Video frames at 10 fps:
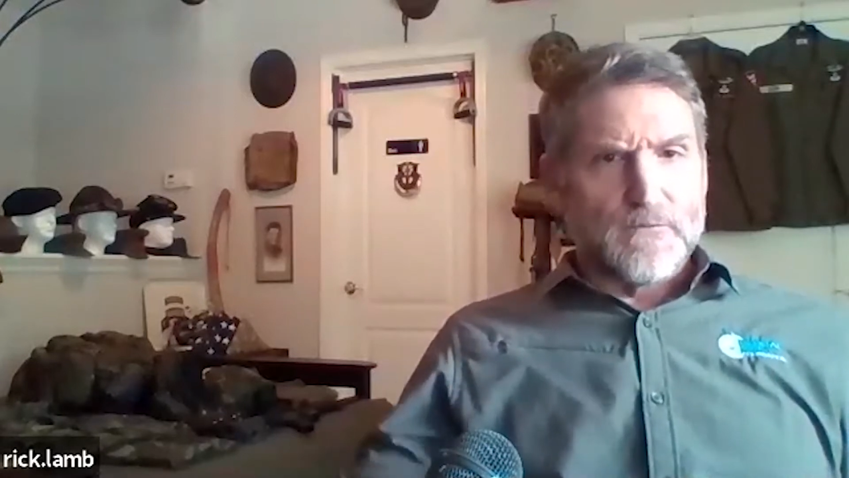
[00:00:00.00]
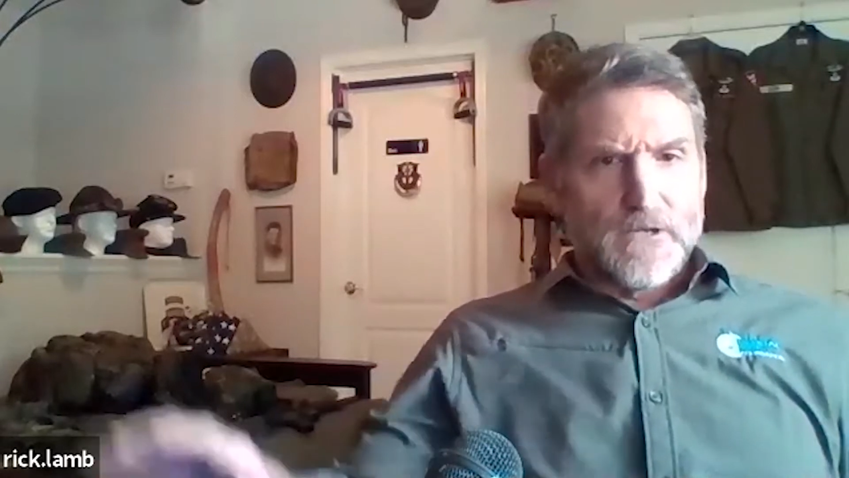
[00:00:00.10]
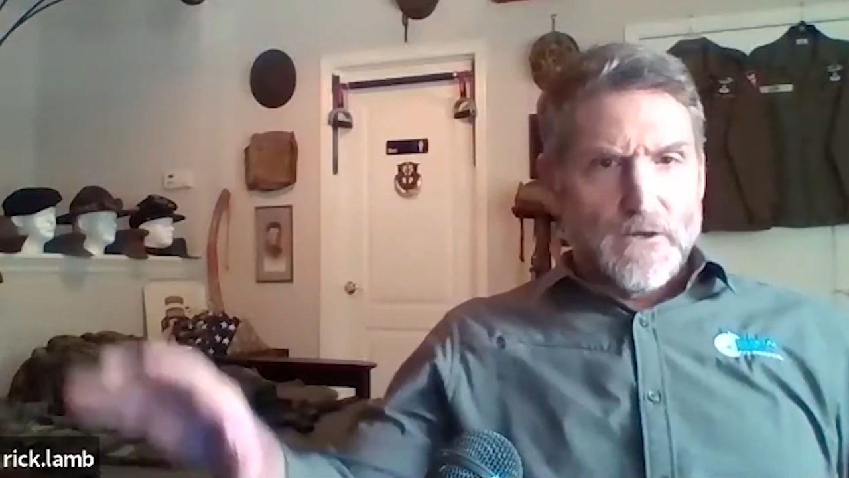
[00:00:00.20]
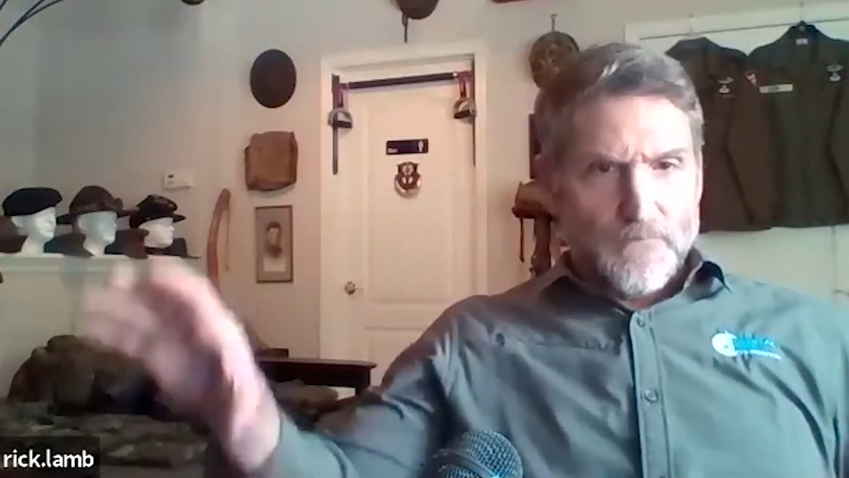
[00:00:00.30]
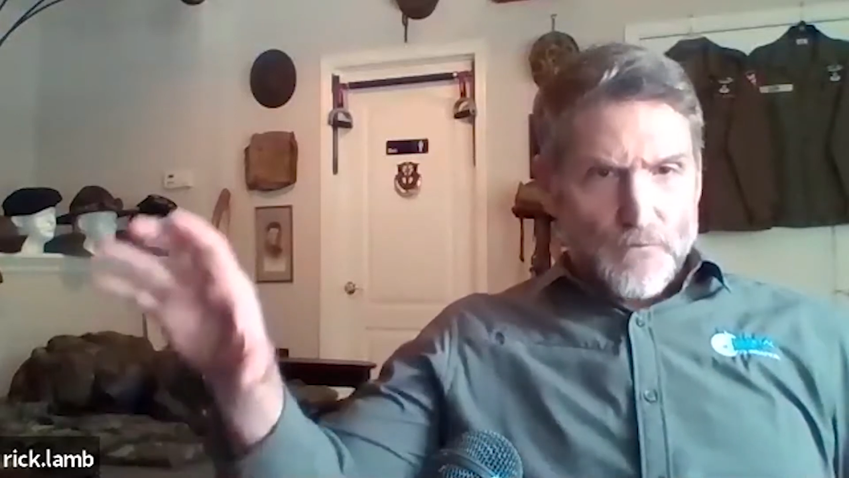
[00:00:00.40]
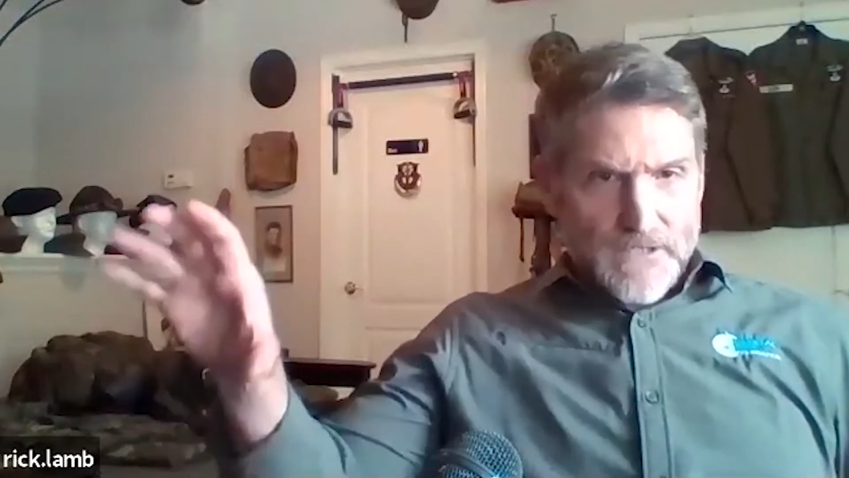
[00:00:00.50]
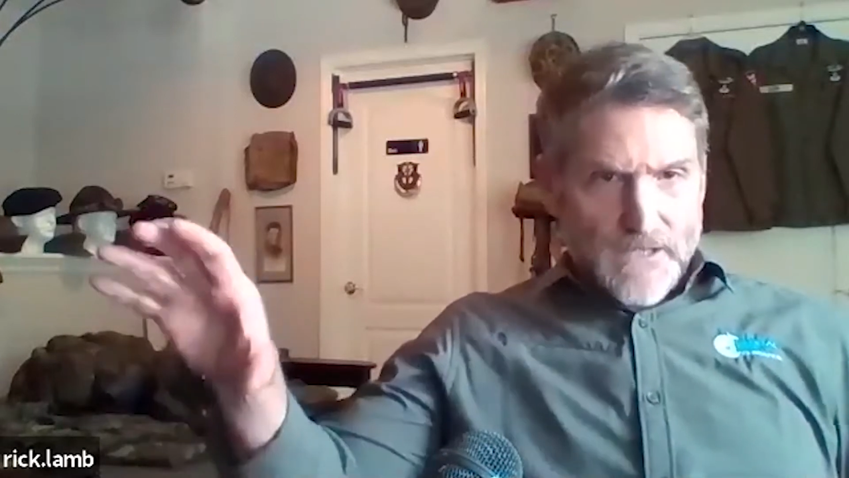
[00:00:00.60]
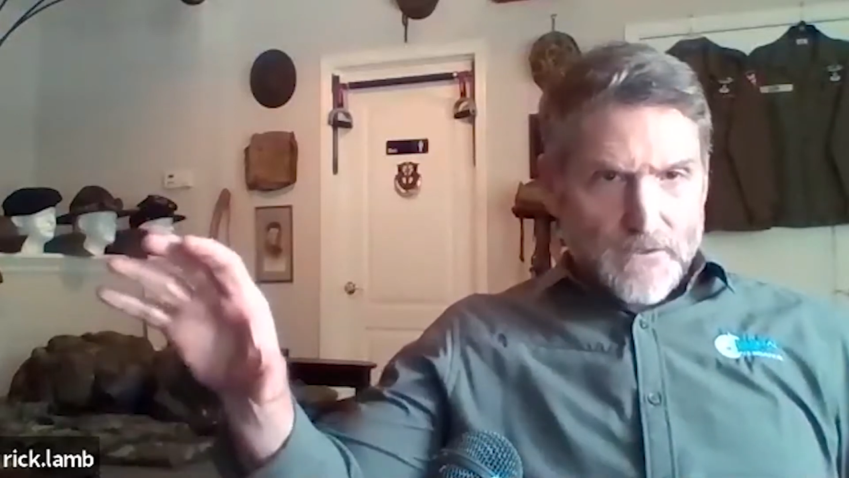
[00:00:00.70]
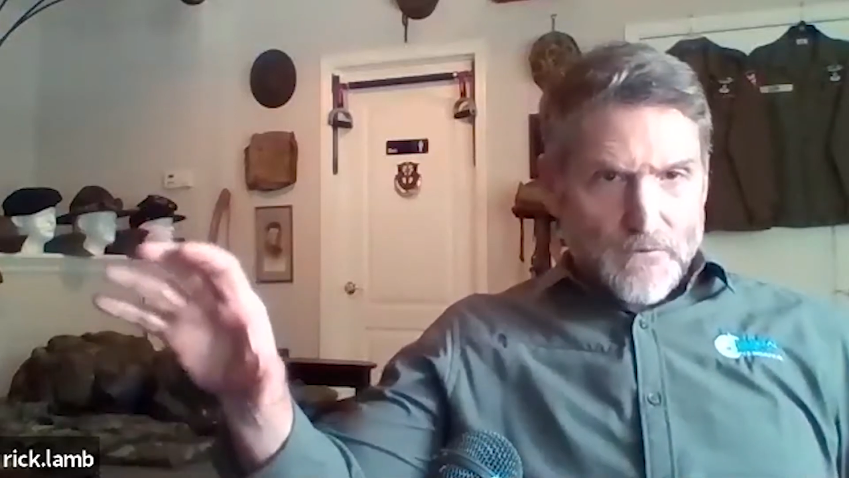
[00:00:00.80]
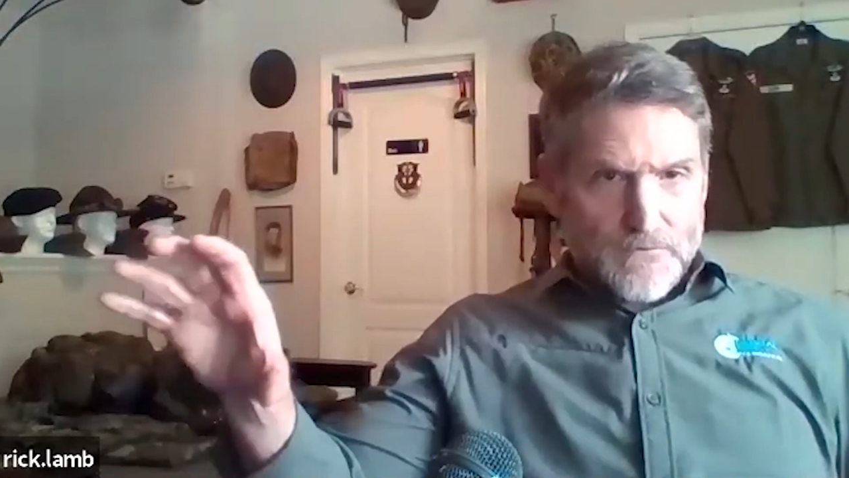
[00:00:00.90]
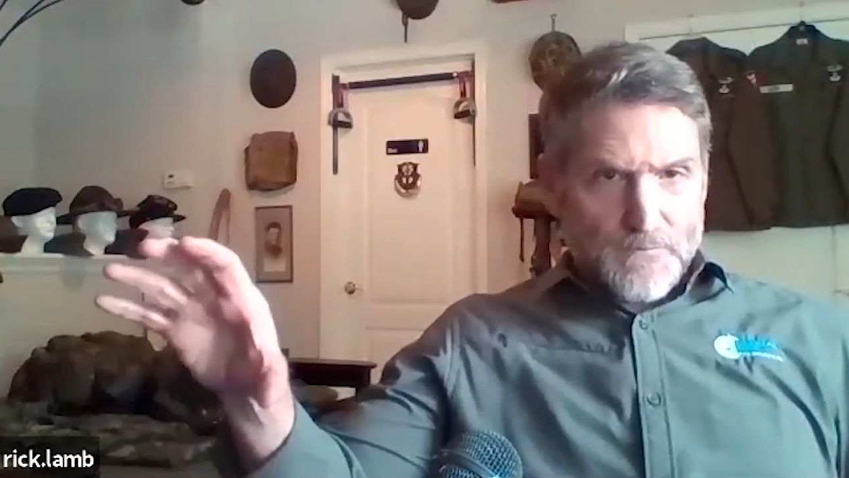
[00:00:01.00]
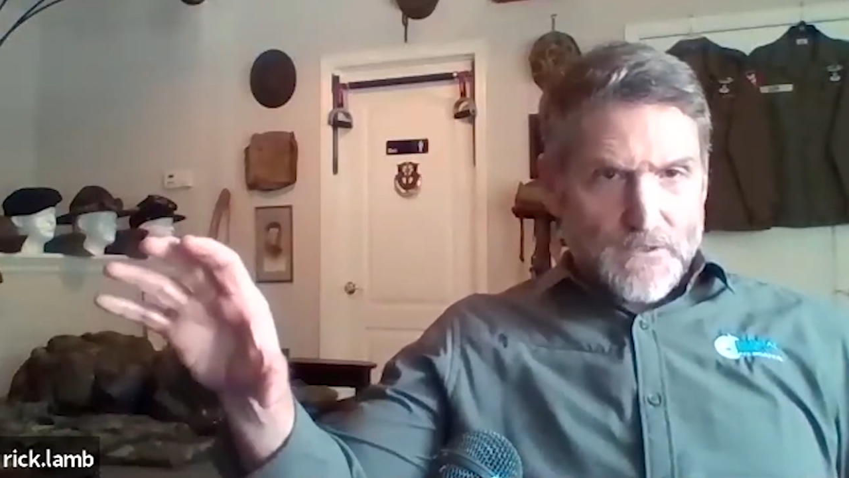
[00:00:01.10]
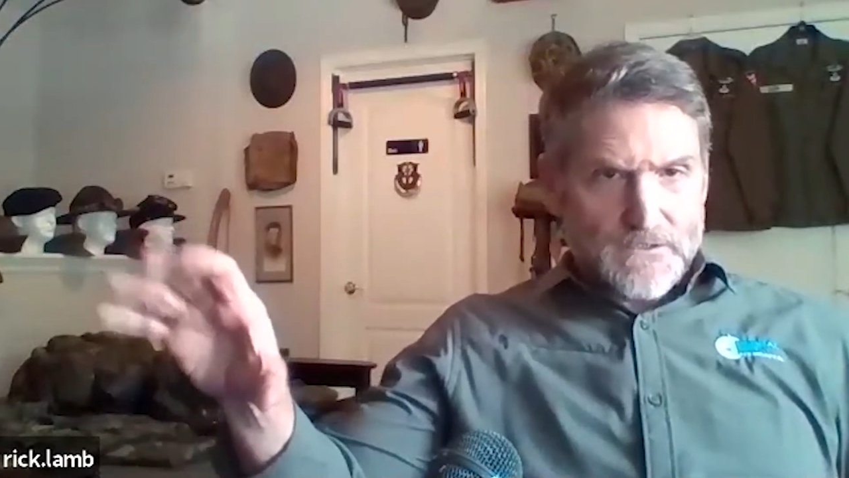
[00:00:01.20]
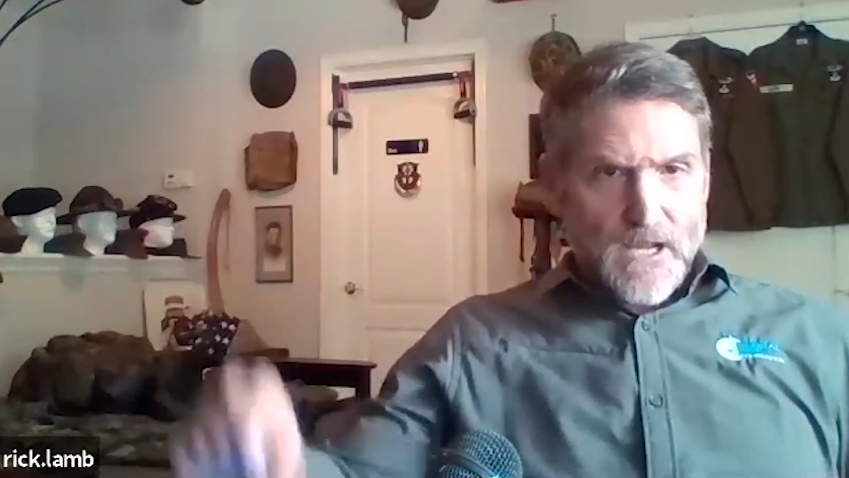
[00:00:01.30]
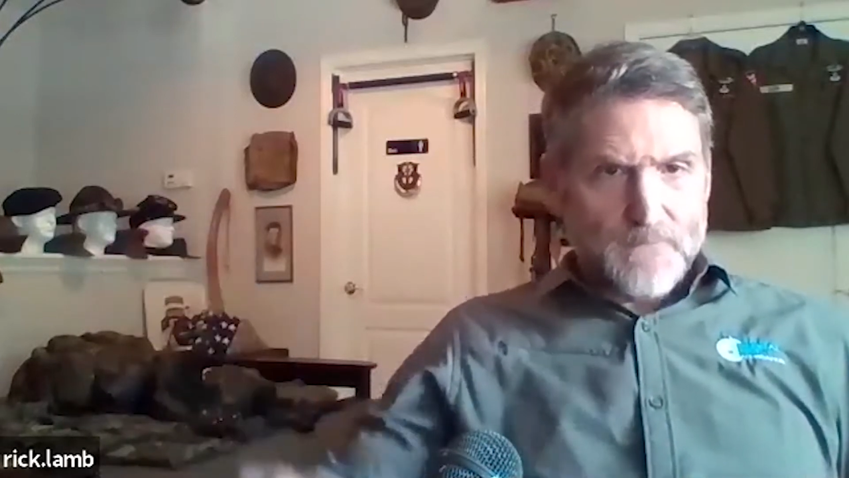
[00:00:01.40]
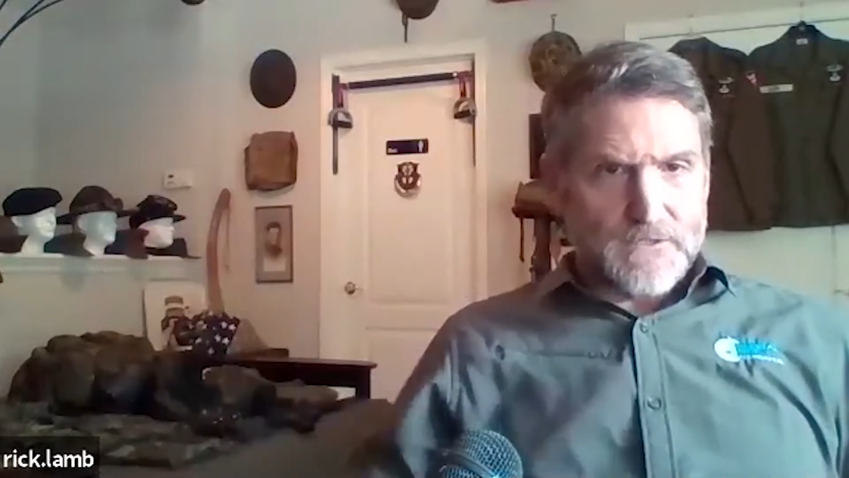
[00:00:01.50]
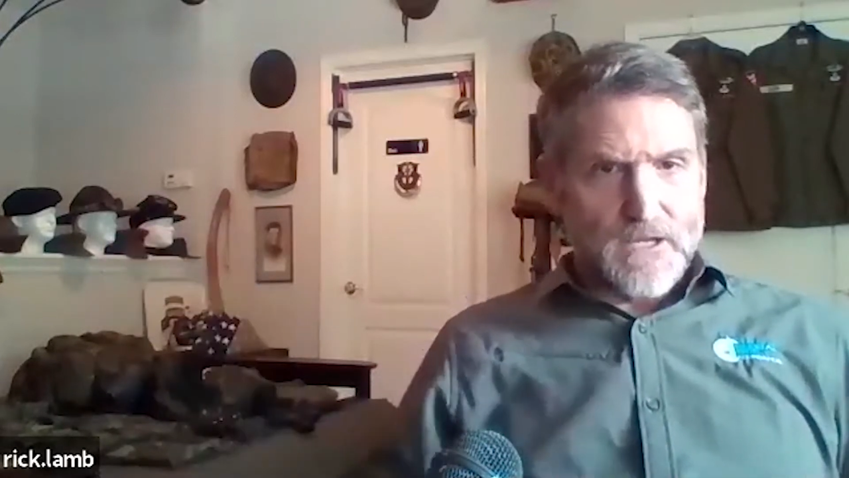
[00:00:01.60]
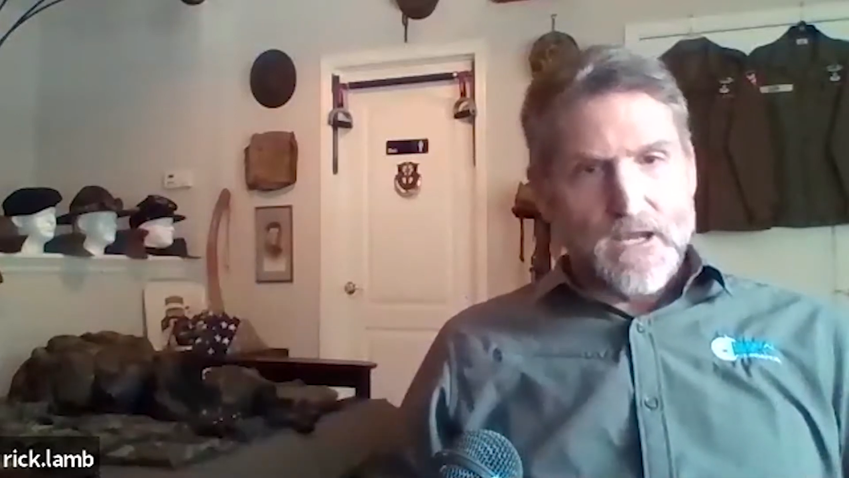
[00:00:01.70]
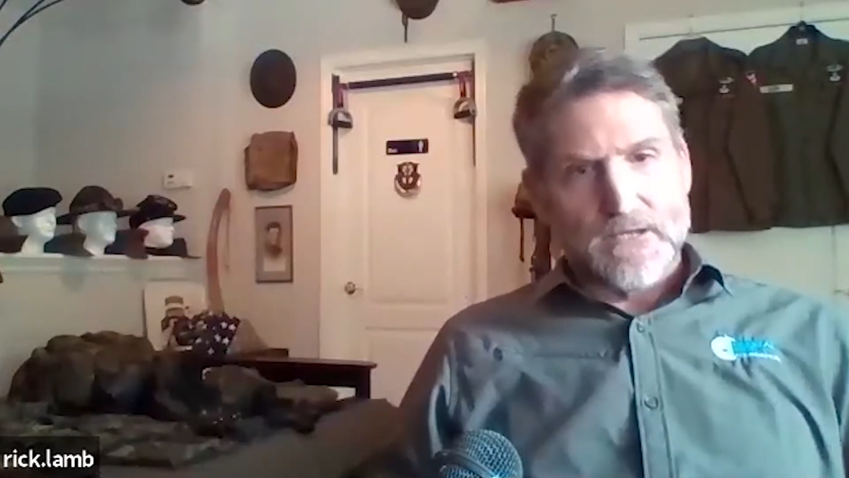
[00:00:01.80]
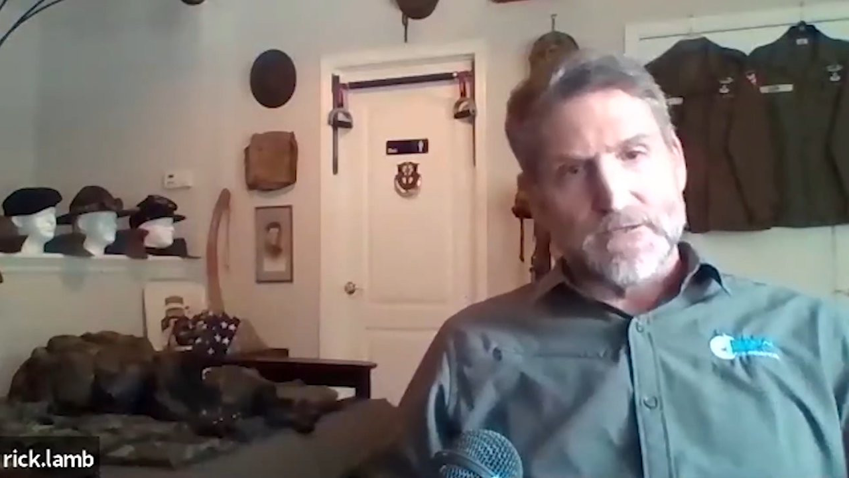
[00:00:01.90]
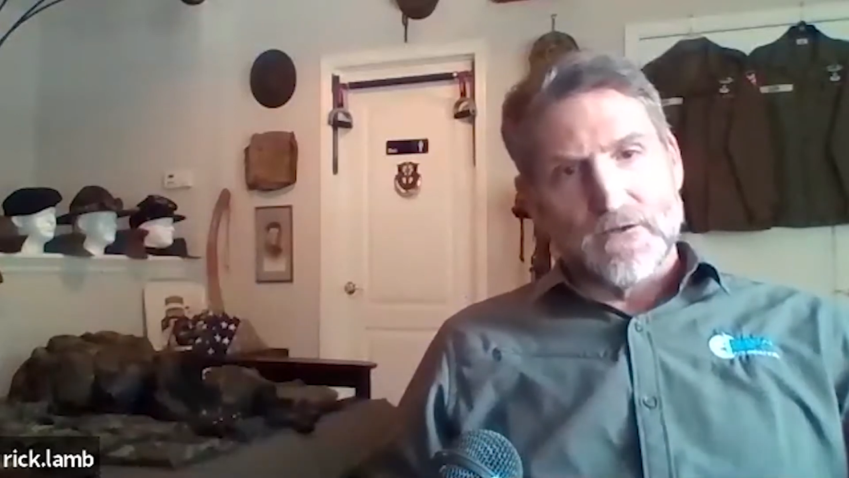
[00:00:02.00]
I mean, the Air Force had their own special ops guys,